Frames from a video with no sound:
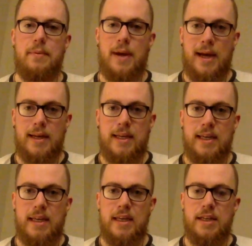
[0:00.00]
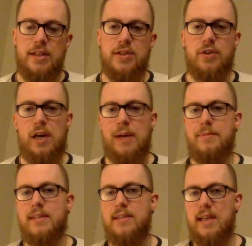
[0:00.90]
Braddy
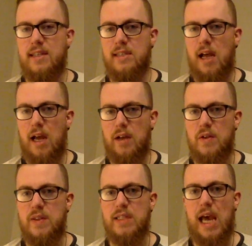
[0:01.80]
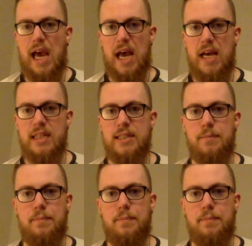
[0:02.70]
describes sextiles as